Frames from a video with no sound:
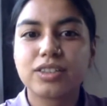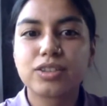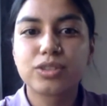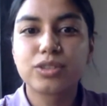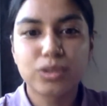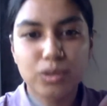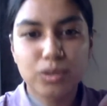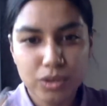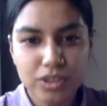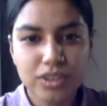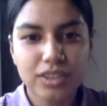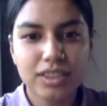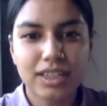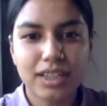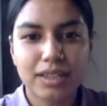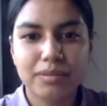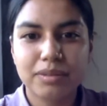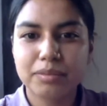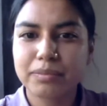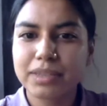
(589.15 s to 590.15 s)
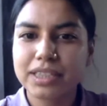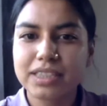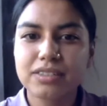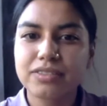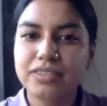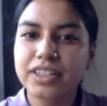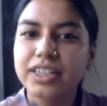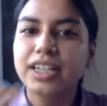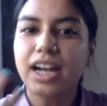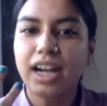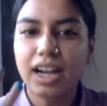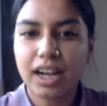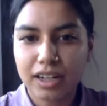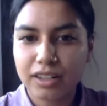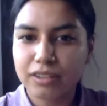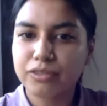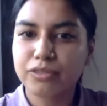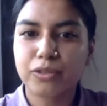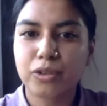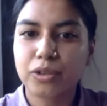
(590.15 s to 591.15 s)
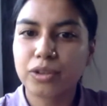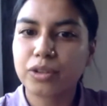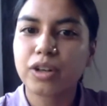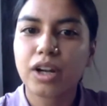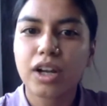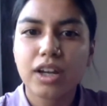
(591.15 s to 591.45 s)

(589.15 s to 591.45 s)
the social climate makes it very hard for